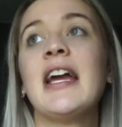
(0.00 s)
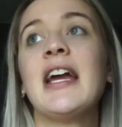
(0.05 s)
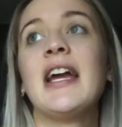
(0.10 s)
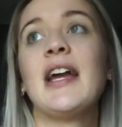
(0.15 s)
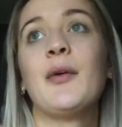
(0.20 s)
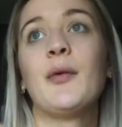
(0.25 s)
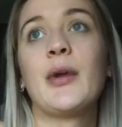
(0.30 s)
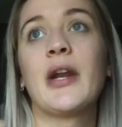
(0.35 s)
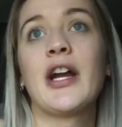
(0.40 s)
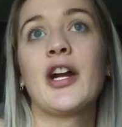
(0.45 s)

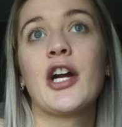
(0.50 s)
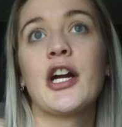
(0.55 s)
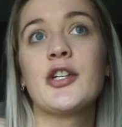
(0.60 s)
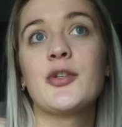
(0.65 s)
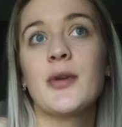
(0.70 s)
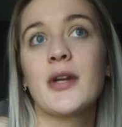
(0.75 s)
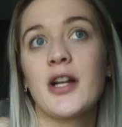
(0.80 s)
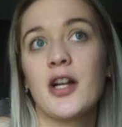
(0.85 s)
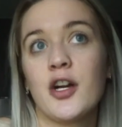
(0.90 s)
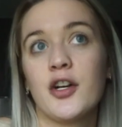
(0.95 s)
and when I
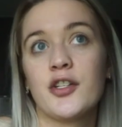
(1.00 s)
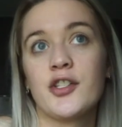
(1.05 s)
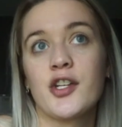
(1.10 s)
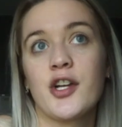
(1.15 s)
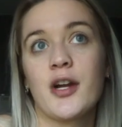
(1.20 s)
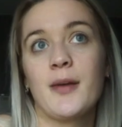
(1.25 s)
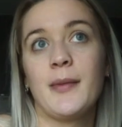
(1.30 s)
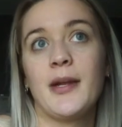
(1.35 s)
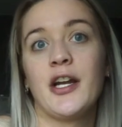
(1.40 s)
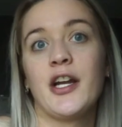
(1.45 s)
graduated college and
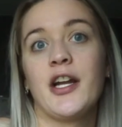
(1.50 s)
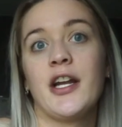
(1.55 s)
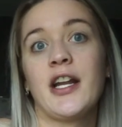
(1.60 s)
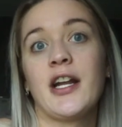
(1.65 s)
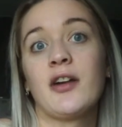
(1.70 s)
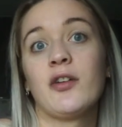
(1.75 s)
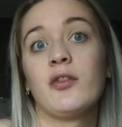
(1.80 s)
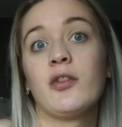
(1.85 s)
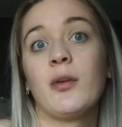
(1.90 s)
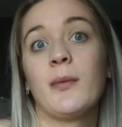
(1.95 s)
got married,
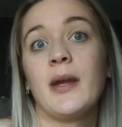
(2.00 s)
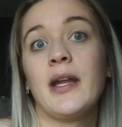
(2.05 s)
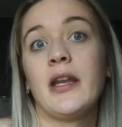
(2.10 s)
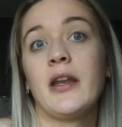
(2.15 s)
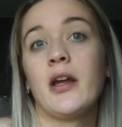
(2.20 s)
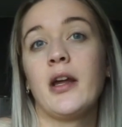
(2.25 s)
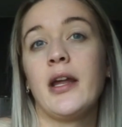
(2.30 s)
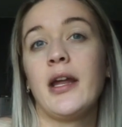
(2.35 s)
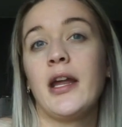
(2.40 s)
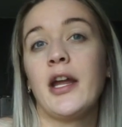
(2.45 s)
I only weighed
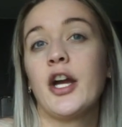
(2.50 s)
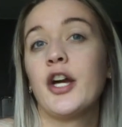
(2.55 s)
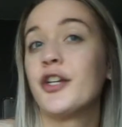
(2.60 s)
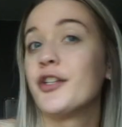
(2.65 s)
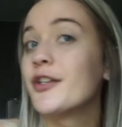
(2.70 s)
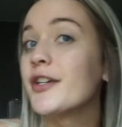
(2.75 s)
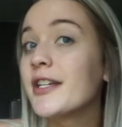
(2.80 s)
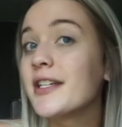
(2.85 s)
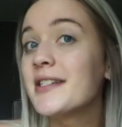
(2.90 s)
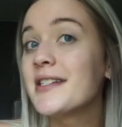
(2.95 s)

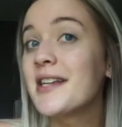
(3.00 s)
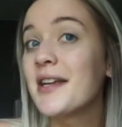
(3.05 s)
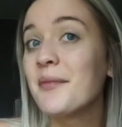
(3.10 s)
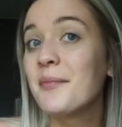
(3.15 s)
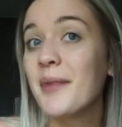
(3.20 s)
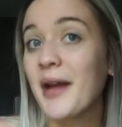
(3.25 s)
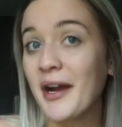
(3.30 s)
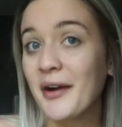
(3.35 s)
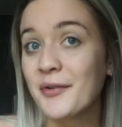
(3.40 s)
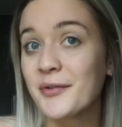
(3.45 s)

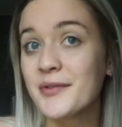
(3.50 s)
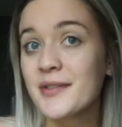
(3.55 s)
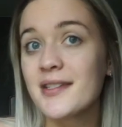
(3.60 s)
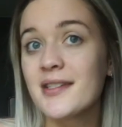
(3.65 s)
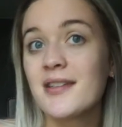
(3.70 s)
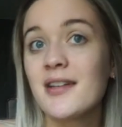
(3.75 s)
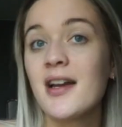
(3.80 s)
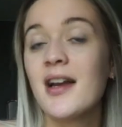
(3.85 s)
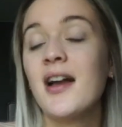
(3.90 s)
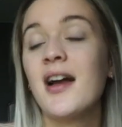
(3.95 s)
110 pounds.